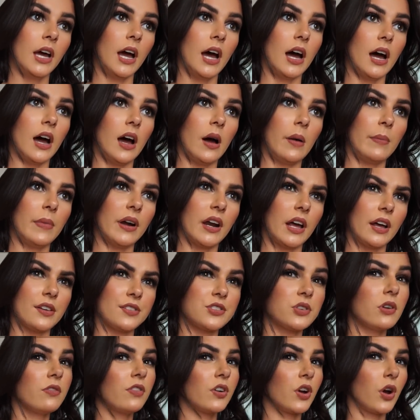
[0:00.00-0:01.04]
And I
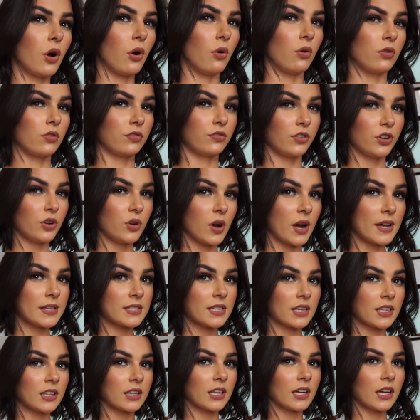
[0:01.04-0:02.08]
also have a code for you
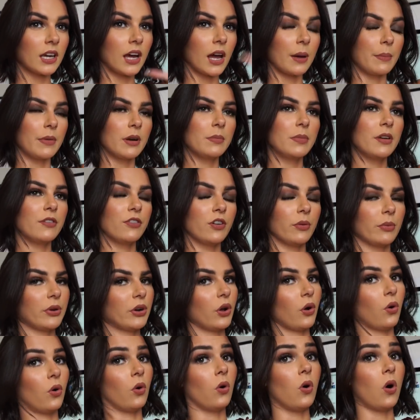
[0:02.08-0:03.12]
guys, I think. I'm going to be
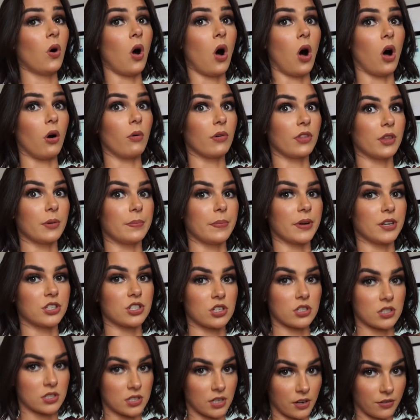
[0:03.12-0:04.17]
filming a whole haul with a bunch
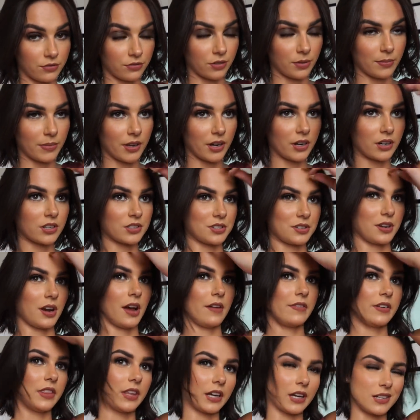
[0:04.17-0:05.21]
of stuff from there because they're
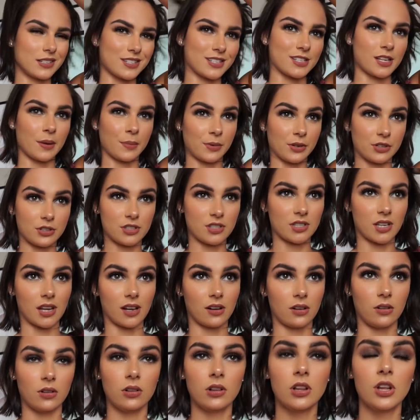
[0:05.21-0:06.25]
having like a summer
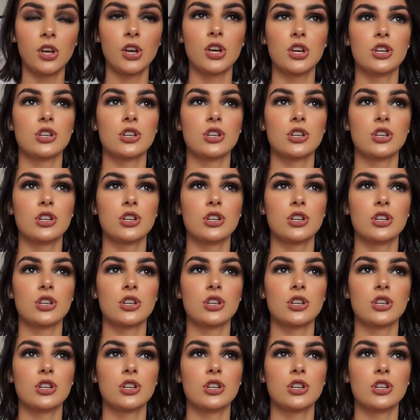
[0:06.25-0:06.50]
sale.